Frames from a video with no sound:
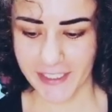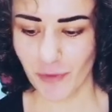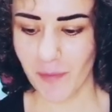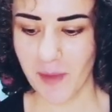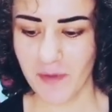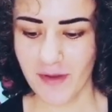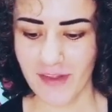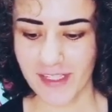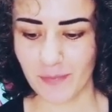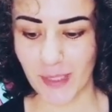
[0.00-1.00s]
Remember
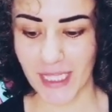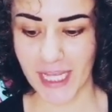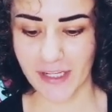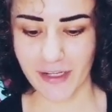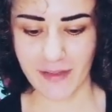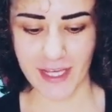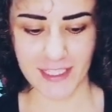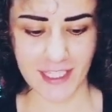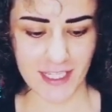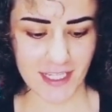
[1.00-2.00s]
this player
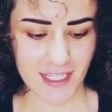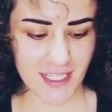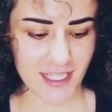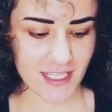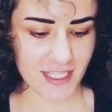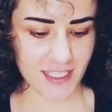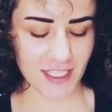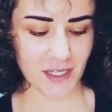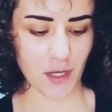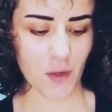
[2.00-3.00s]
that,
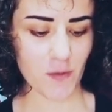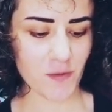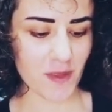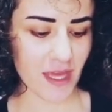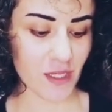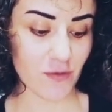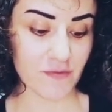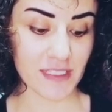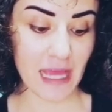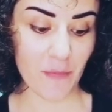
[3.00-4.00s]
you know, that you've
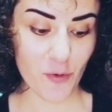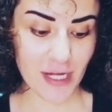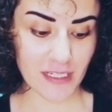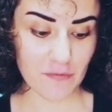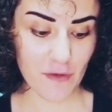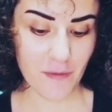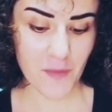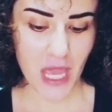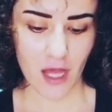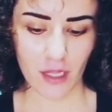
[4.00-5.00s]
separated
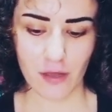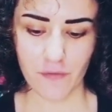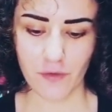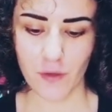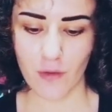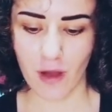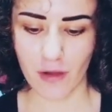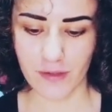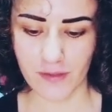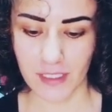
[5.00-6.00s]
from? A lot of you
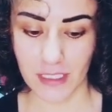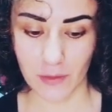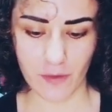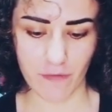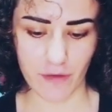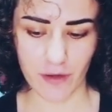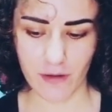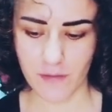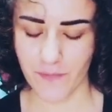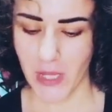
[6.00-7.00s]
are dealing with a
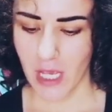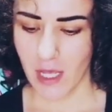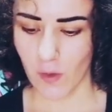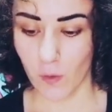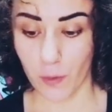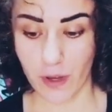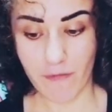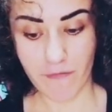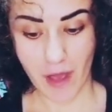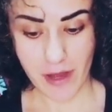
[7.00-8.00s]
Virgo or a
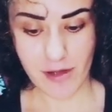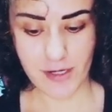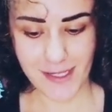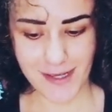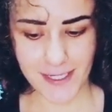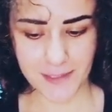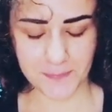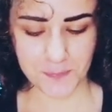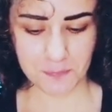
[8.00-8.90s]
fire sign.